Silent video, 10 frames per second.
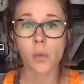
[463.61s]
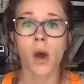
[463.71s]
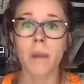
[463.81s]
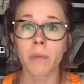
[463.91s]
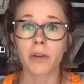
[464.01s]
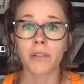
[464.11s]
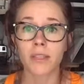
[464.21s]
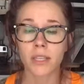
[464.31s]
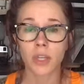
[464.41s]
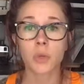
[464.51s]
want to build
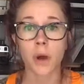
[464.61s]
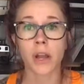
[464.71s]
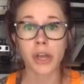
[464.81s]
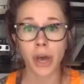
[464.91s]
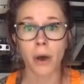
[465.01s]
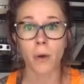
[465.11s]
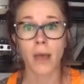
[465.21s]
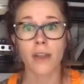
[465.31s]
this and you want to go